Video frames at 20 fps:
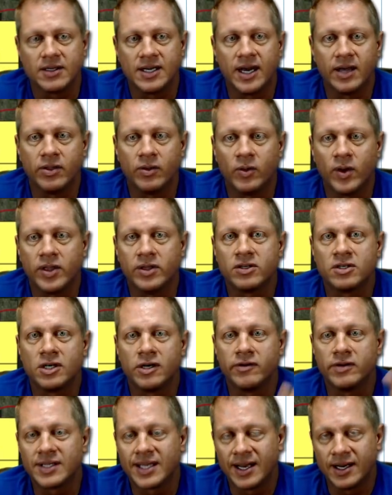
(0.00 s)
Now the Weather
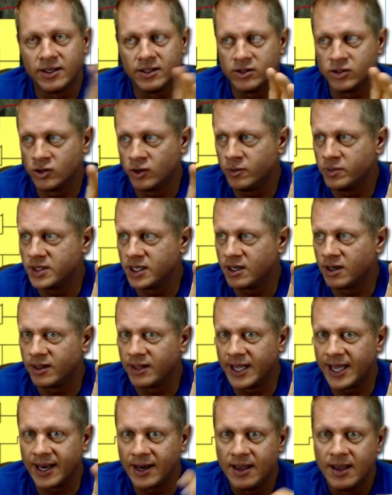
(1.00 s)
Service kind of zooms in on
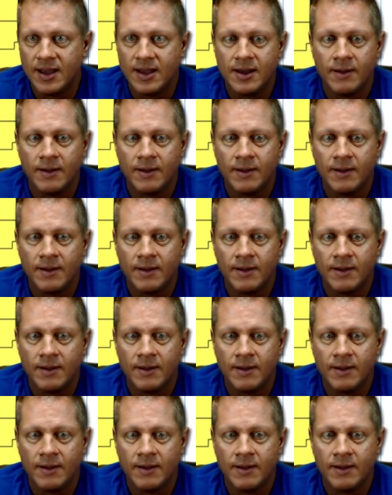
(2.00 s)
that,